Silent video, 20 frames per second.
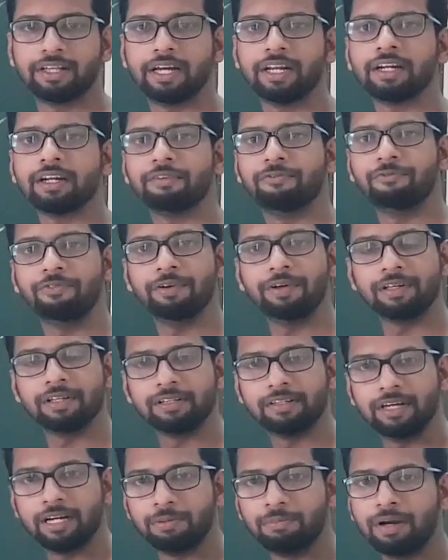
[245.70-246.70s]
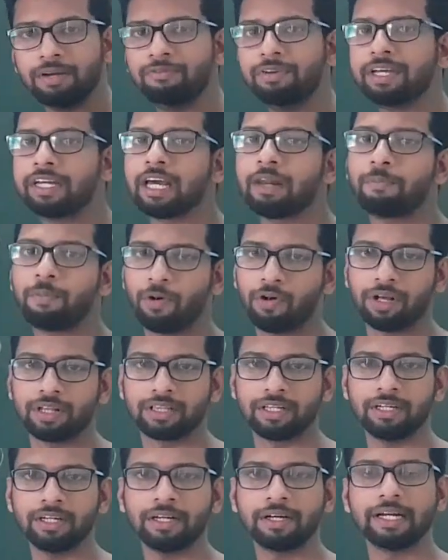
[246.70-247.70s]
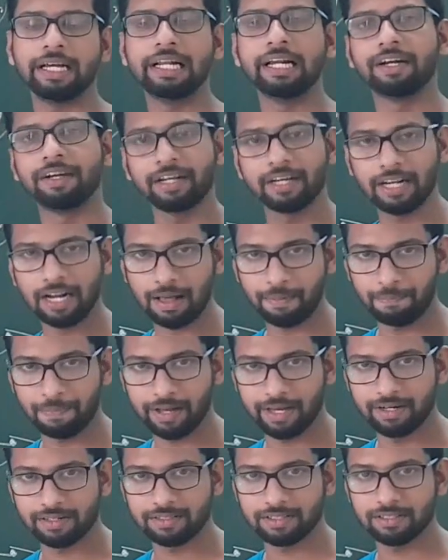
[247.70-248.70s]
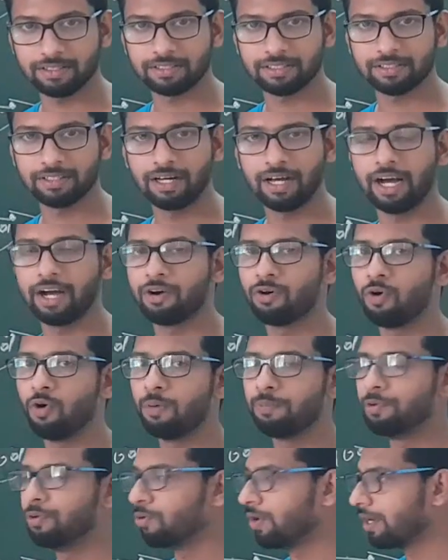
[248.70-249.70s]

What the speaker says: thereby we can protect the electrical appliances. I hope you